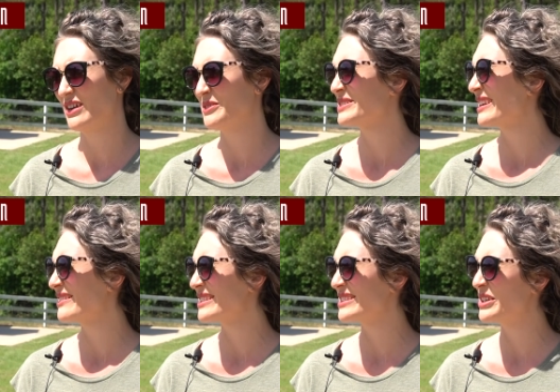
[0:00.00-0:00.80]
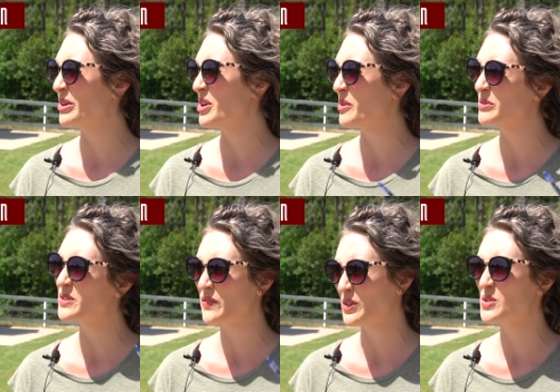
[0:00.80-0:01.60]
I was like the scenario I was the
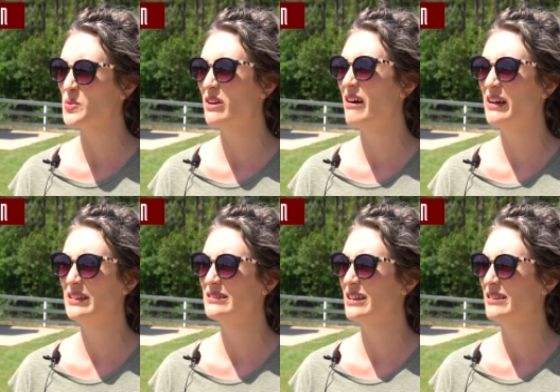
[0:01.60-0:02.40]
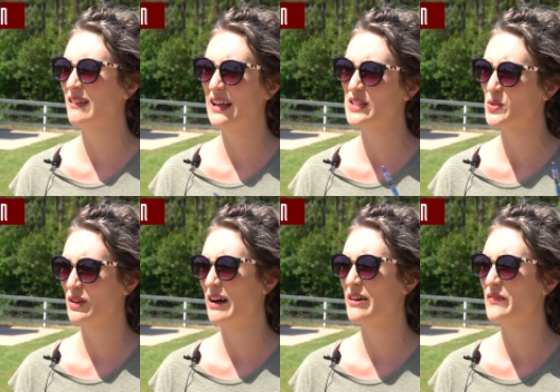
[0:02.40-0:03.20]
first one on and the last one
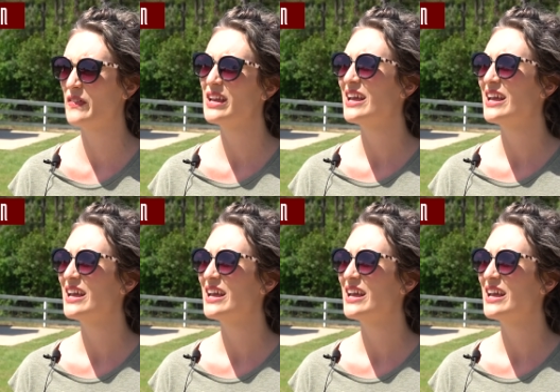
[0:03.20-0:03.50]
off.